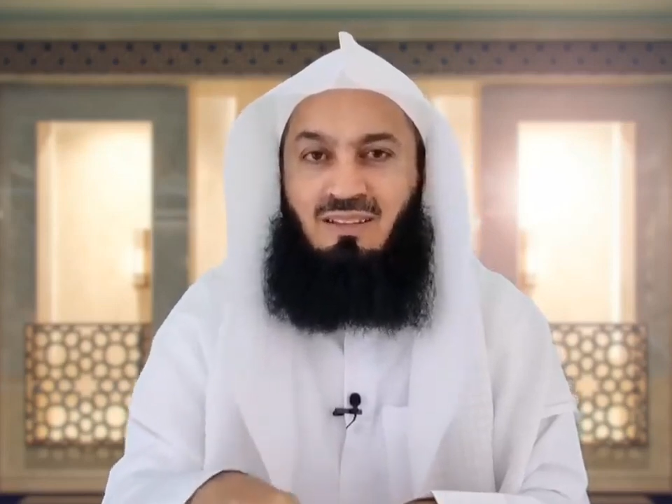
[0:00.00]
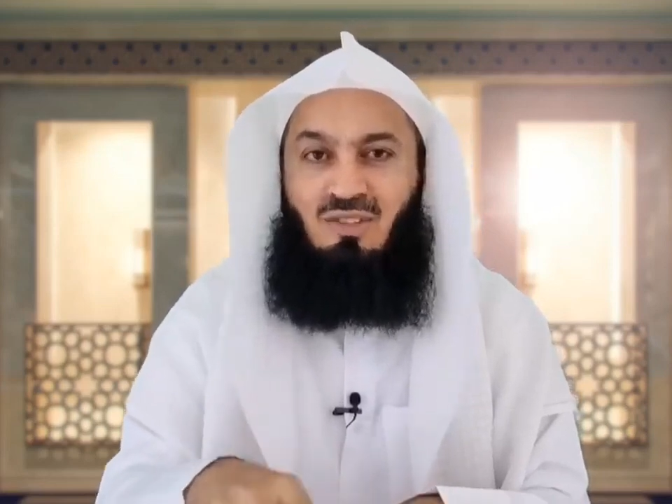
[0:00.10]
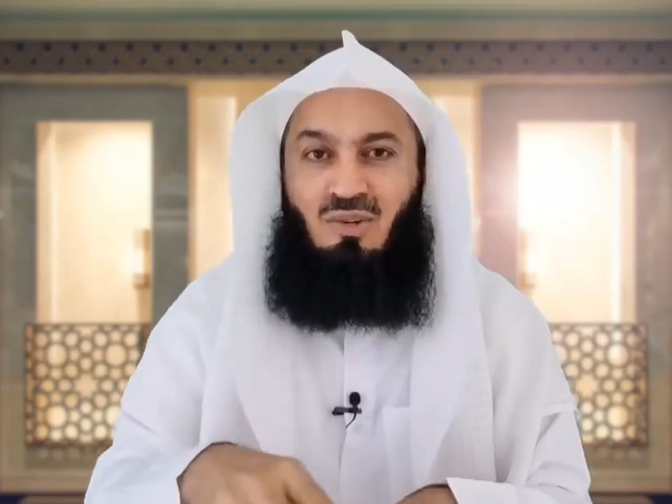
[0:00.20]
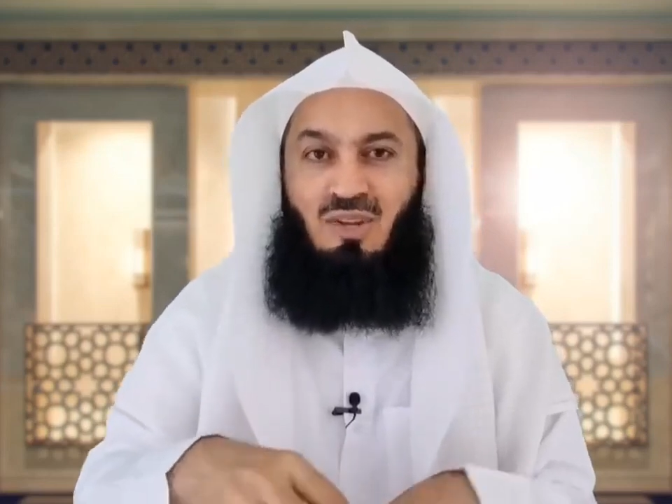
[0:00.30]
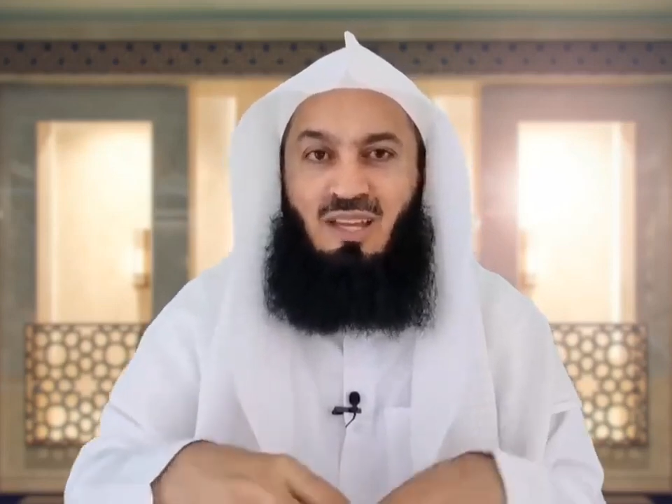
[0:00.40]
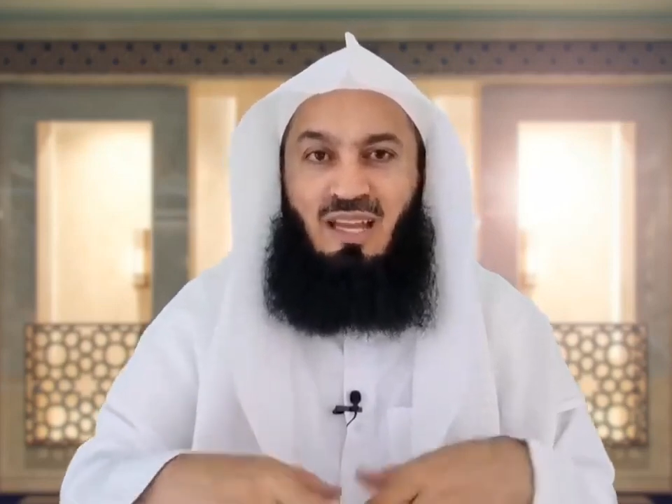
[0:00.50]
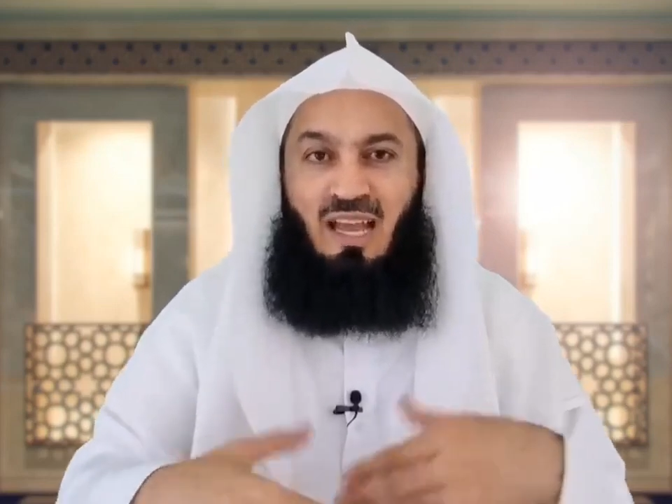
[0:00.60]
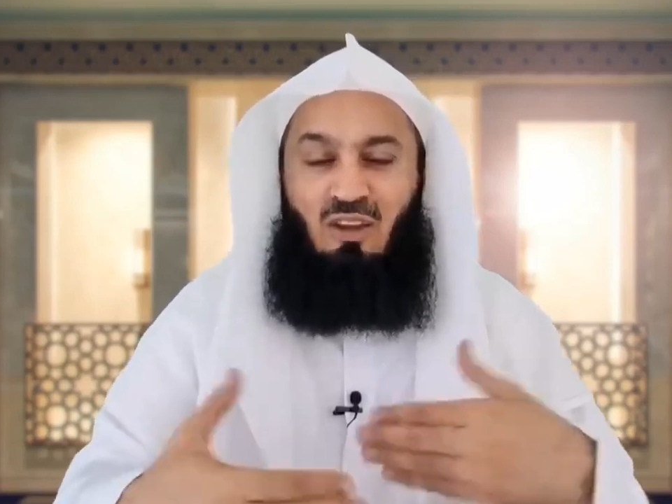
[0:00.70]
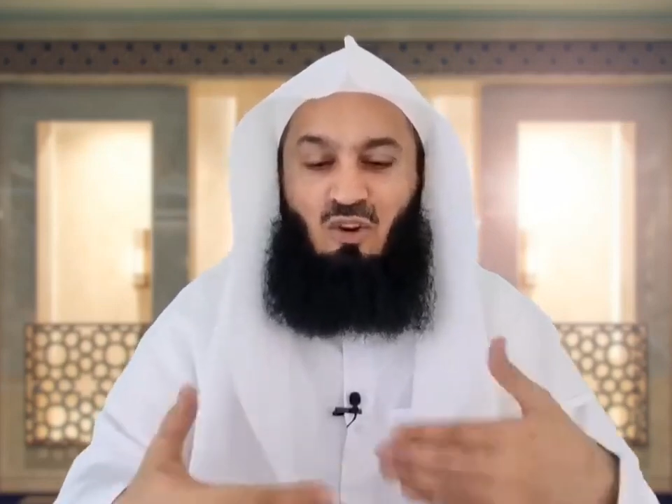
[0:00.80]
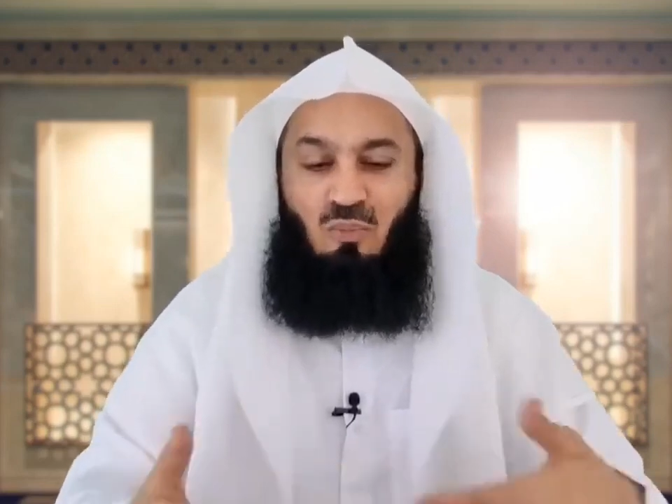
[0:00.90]
So
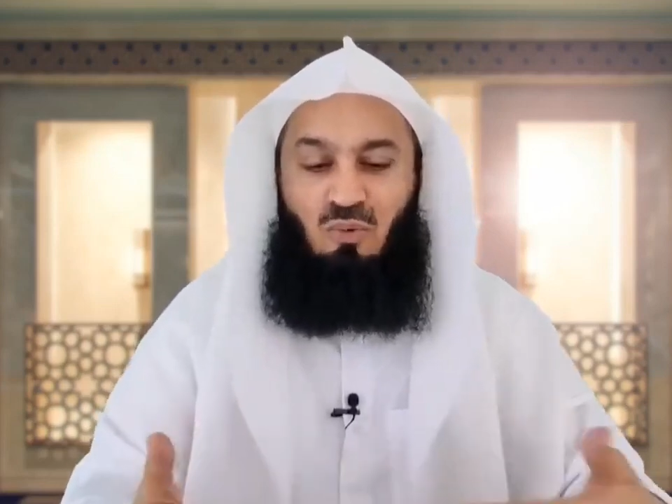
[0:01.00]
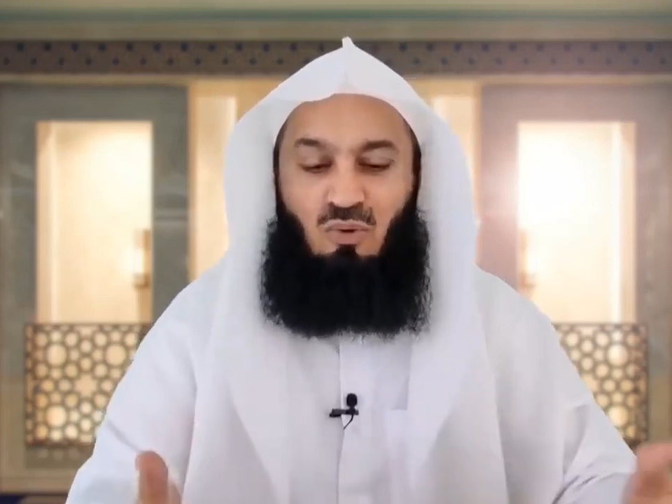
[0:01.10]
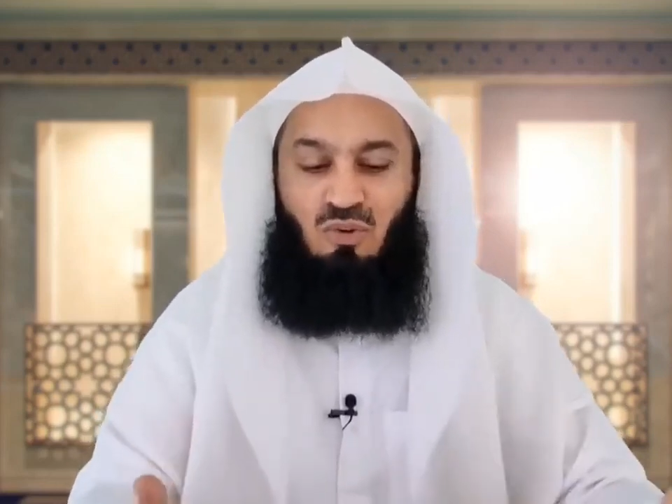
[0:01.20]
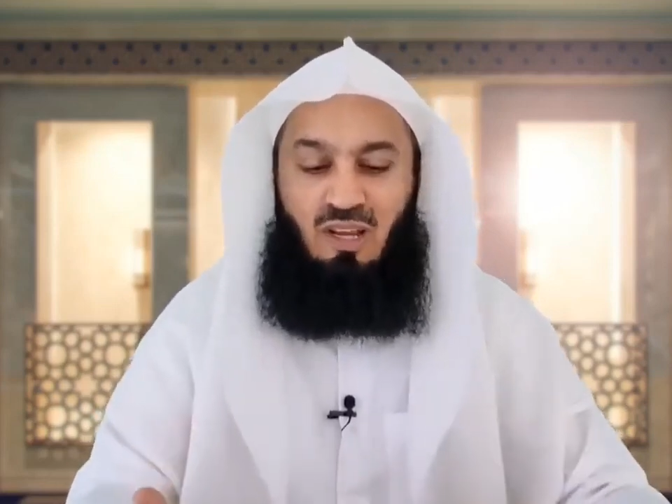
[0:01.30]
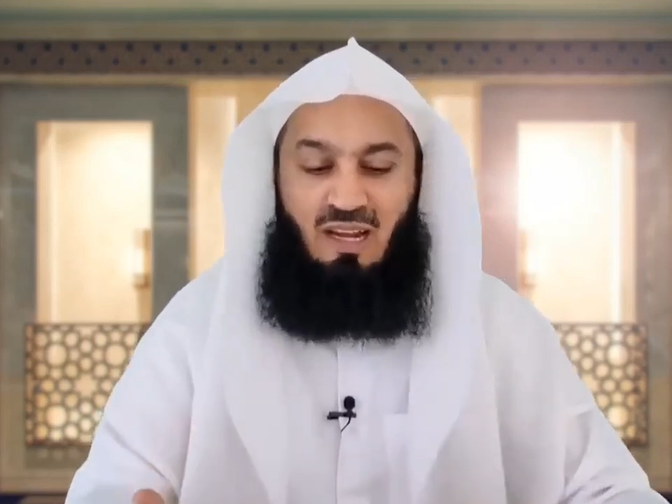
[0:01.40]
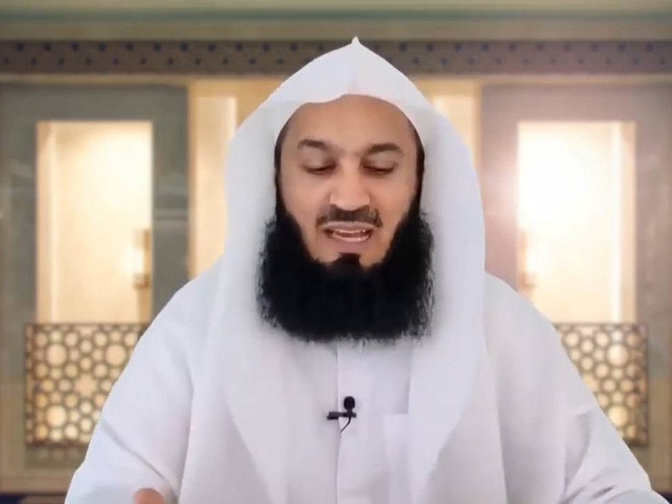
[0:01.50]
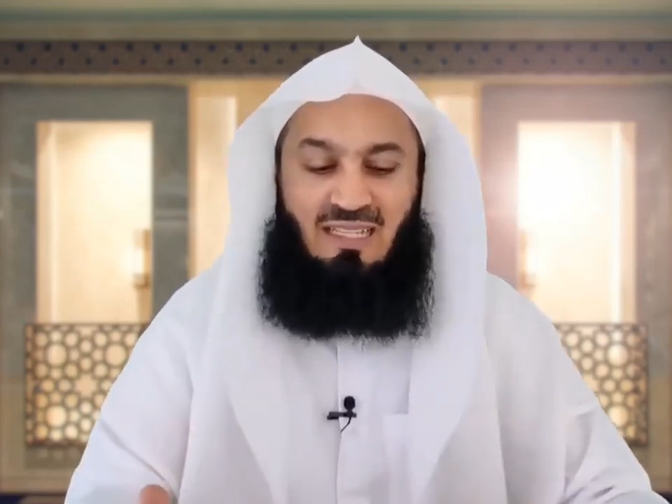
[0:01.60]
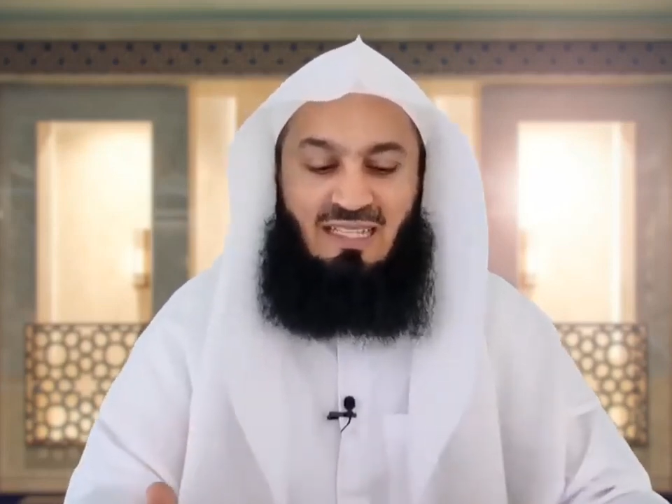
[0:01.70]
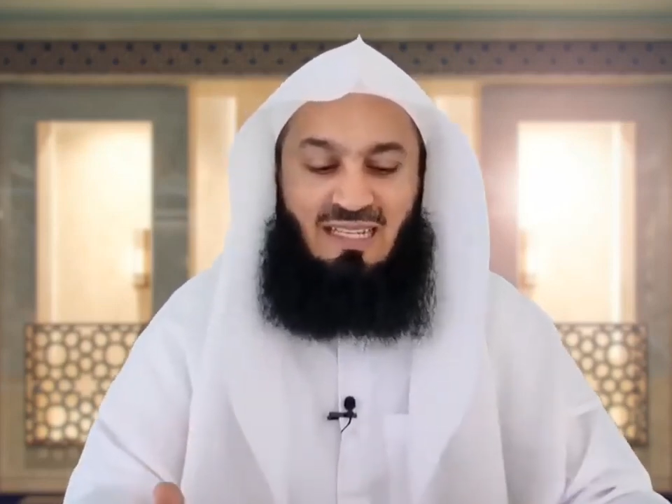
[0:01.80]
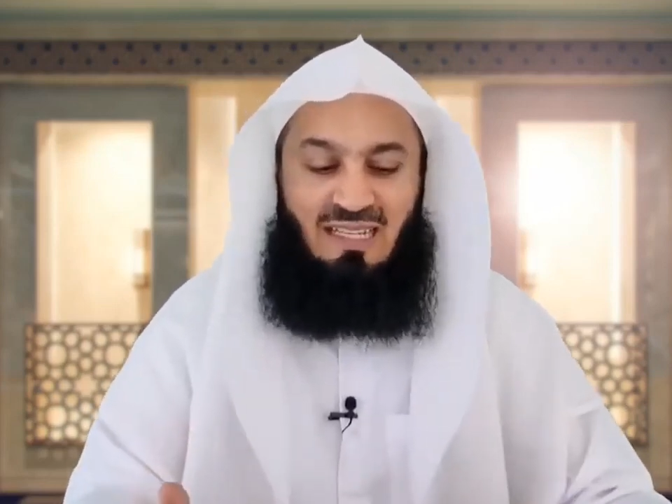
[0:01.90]
I hope you
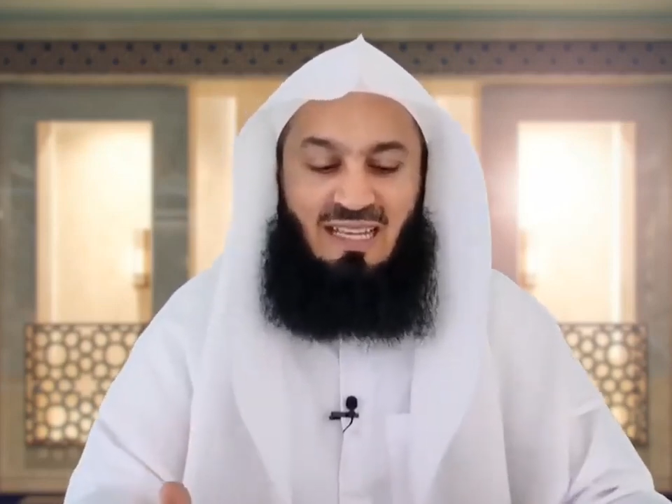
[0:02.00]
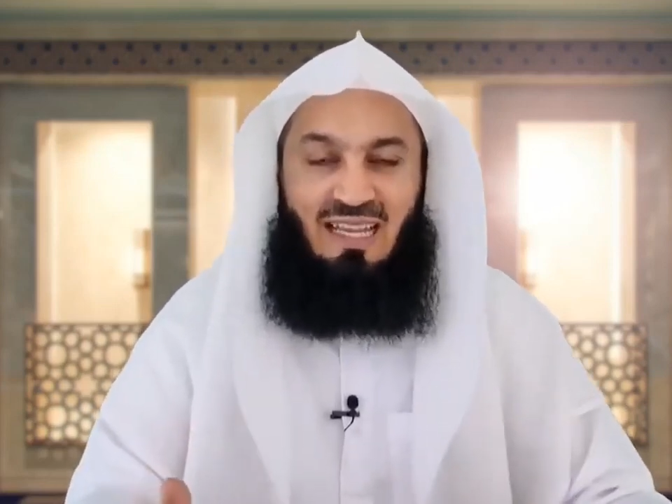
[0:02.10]
realize that